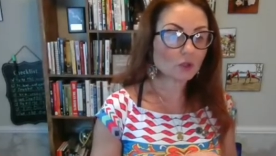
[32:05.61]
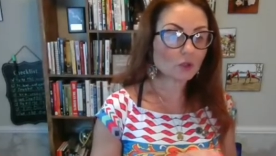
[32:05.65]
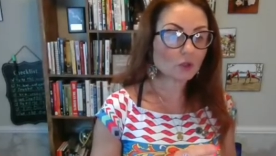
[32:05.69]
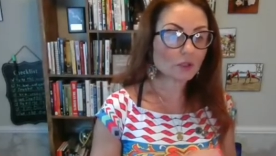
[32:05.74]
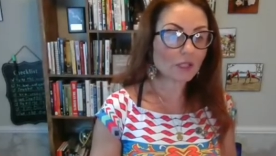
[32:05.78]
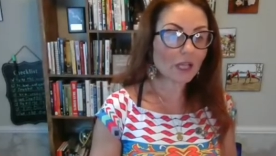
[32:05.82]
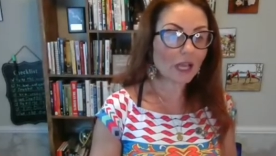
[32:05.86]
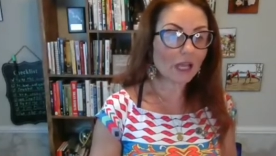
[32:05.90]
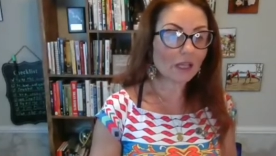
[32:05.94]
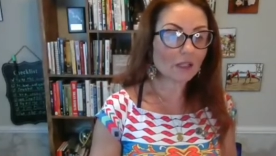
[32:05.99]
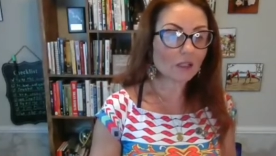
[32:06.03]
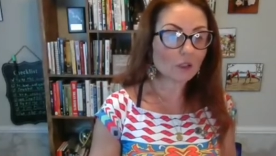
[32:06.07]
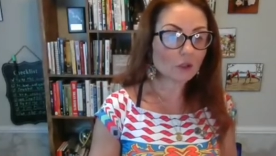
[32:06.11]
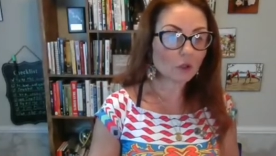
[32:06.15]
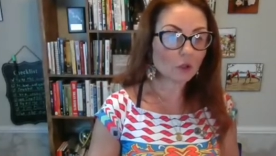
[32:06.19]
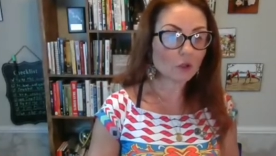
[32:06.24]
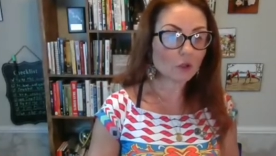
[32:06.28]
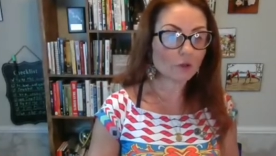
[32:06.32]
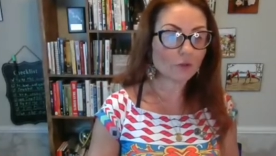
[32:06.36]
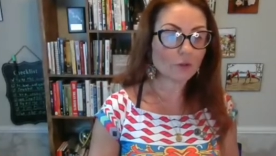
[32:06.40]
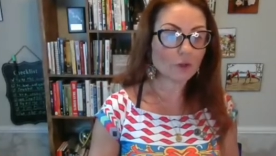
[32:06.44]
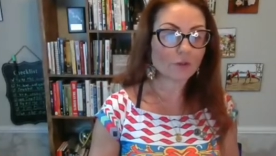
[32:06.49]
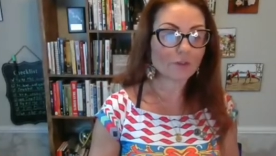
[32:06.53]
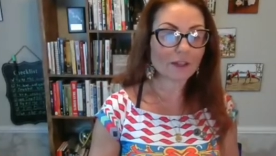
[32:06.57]
do not
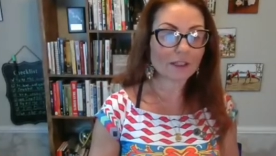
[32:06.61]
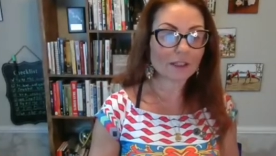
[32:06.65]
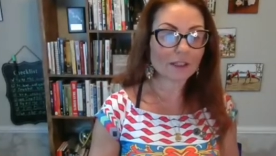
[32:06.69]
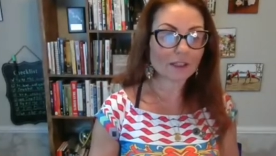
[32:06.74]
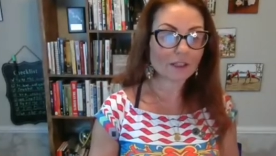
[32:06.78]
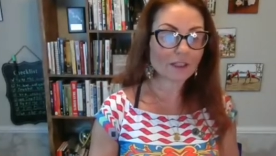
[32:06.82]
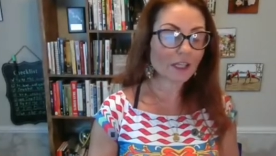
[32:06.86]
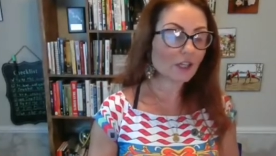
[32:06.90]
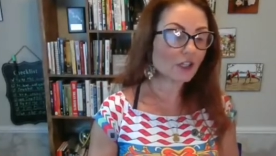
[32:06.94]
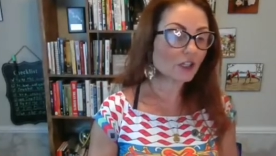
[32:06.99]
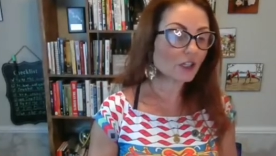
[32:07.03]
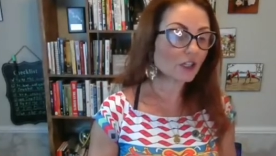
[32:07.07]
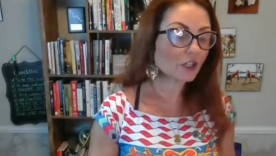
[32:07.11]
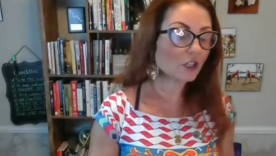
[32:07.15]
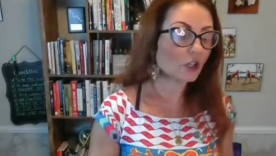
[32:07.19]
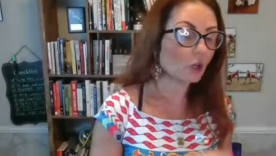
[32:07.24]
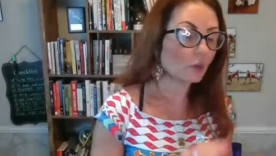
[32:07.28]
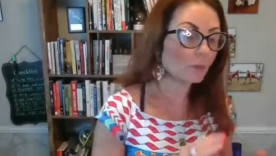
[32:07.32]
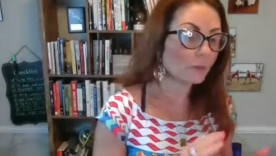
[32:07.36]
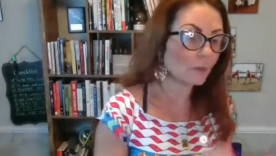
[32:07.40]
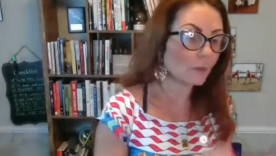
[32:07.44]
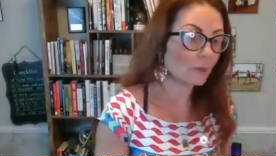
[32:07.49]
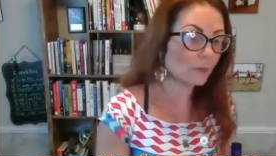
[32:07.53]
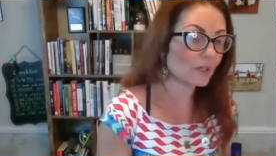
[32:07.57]
look for validation
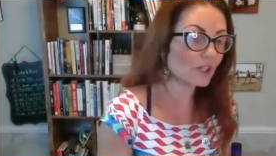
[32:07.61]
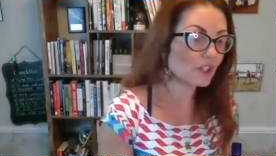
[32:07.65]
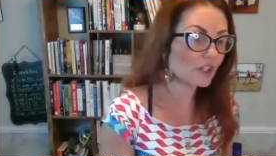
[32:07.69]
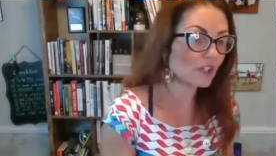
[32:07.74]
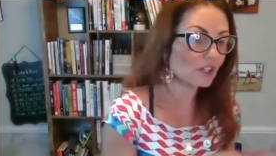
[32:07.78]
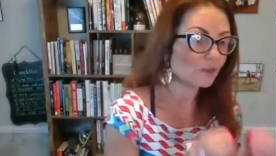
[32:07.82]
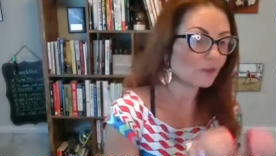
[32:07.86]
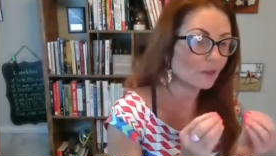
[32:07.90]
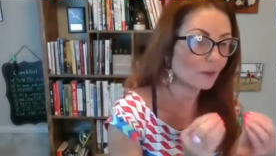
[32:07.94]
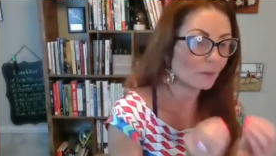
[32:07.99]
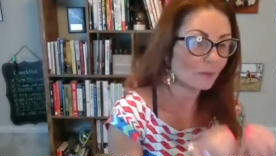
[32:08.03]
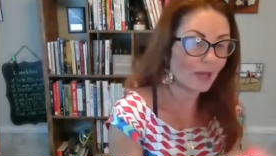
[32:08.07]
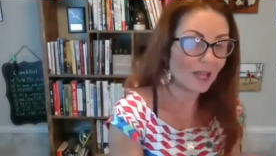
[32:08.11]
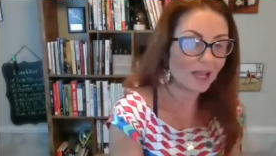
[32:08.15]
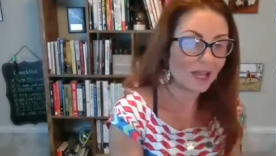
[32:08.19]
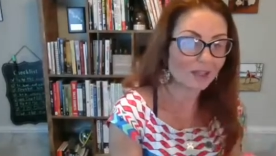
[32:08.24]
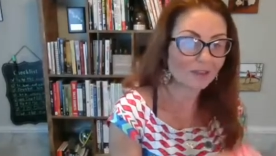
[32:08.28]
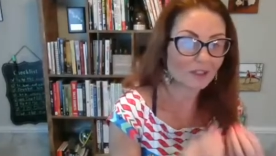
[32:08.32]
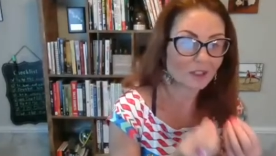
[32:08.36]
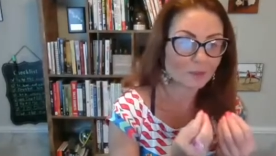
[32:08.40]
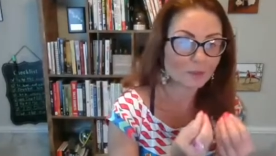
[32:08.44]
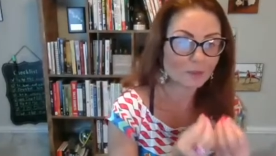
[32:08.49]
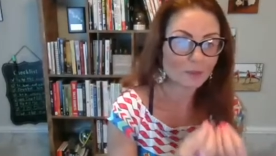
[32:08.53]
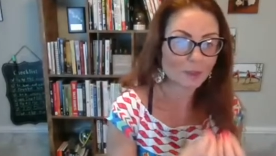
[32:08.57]
or permission from
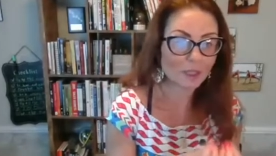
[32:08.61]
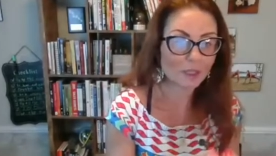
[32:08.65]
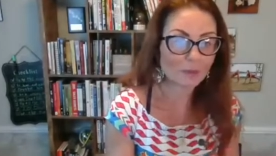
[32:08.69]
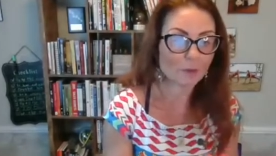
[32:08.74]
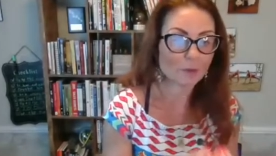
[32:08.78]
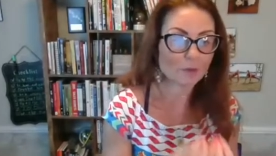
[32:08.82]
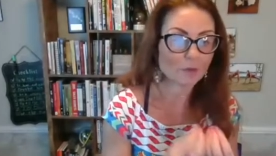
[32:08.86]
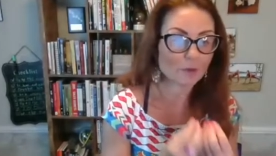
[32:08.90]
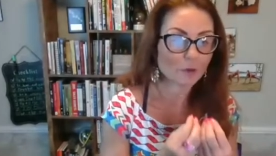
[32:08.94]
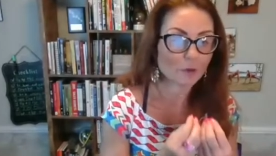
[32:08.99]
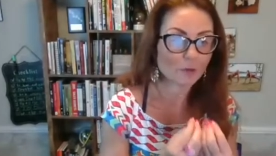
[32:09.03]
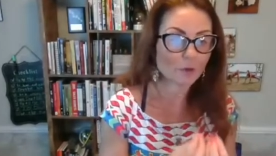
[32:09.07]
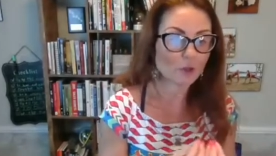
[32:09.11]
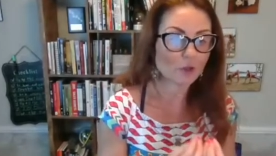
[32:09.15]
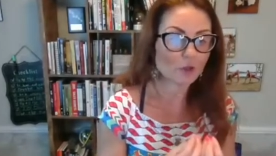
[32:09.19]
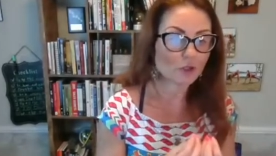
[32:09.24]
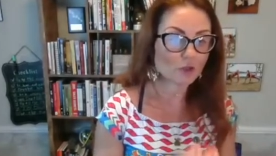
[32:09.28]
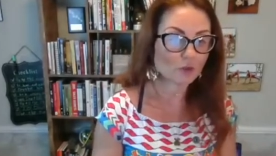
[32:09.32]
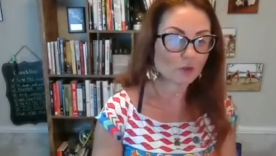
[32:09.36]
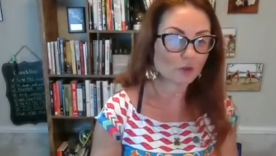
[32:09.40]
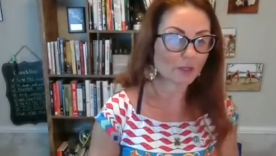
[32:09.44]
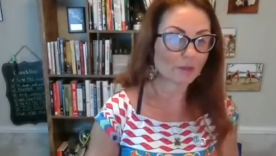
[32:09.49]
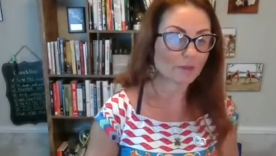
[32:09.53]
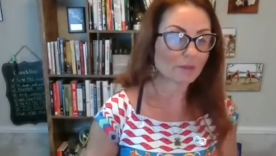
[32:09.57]
other people from your
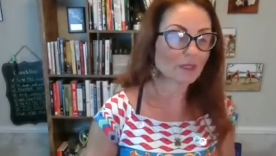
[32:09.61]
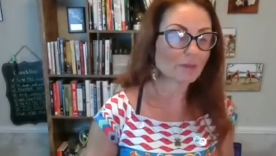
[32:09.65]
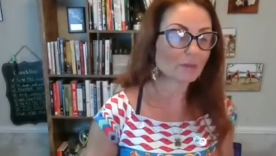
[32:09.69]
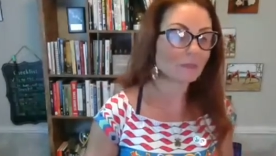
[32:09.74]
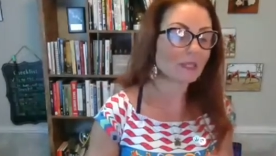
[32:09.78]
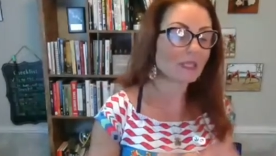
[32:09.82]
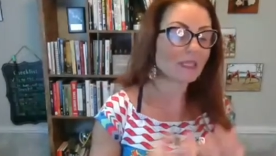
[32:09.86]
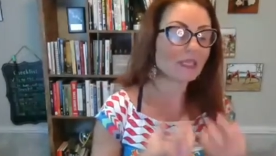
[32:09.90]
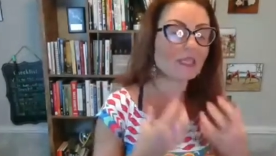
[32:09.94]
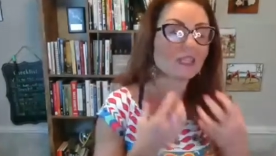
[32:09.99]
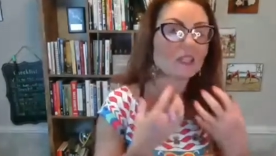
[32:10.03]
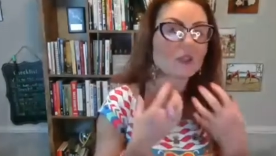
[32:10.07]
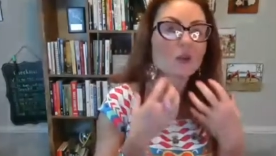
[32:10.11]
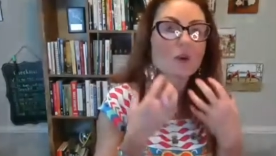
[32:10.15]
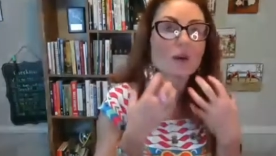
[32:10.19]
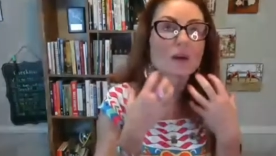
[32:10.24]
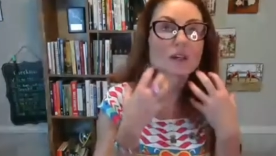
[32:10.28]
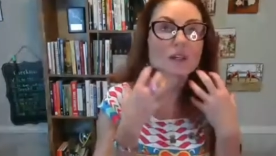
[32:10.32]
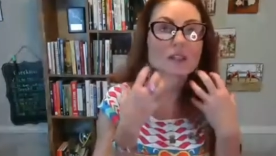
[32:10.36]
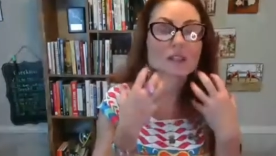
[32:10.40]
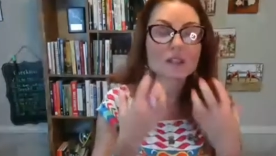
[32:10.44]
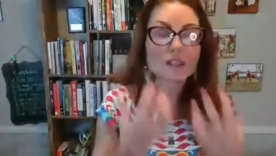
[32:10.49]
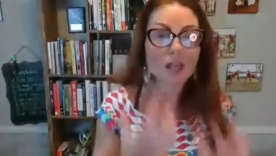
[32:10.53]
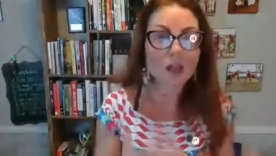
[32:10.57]
dreams be you are
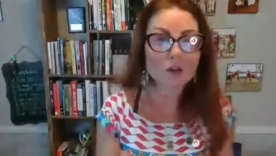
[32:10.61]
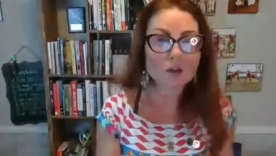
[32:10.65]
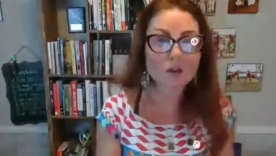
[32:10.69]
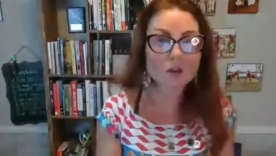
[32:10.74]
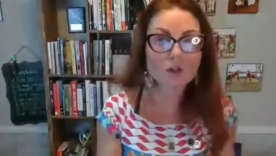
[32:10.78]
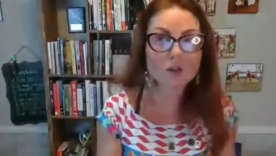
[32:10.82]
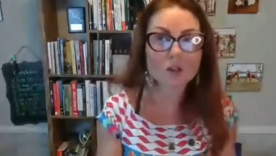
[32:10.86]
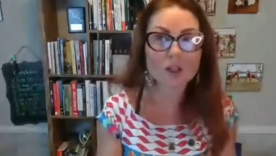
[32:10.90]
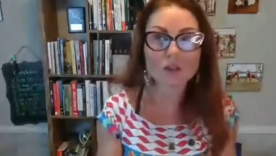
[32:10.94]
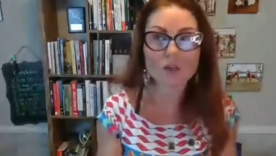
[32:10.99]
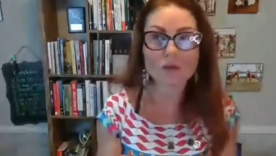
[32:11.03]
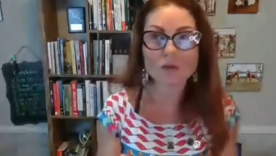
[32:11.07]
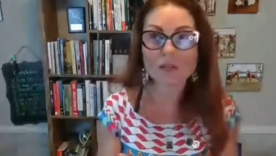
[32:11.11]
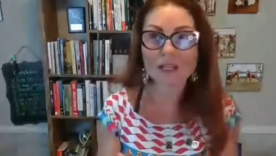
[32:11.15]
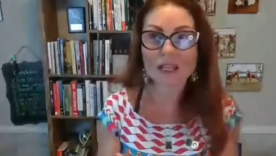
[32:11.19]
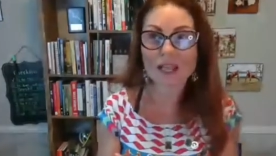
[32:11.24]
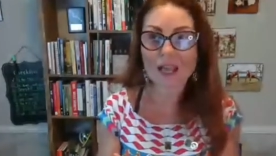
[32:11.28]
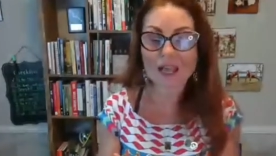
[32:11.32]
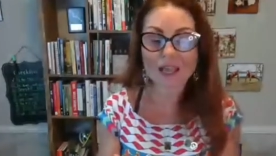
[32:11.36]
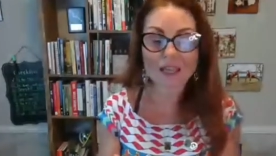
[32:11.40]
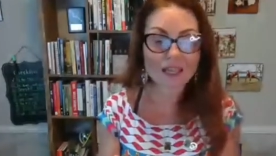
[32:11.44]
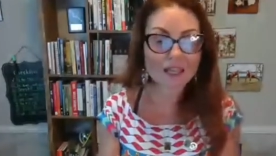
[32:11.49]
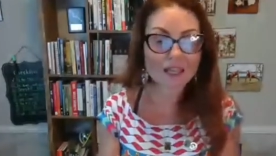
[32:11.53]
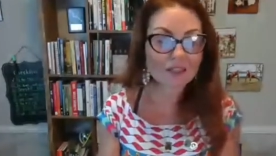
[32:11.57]

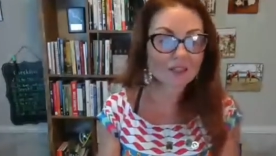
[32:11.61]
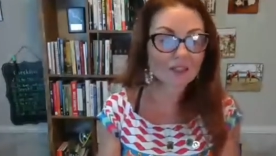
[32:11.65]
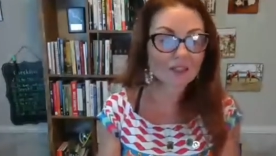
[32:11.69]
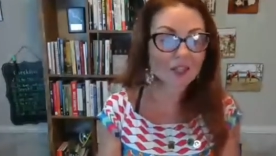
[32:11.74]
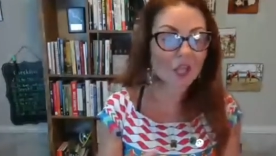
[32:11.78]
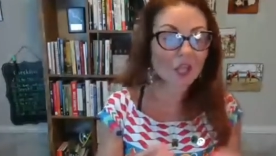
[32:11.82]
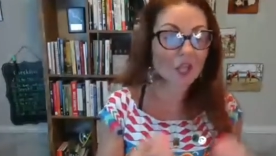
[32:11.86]
self-reliant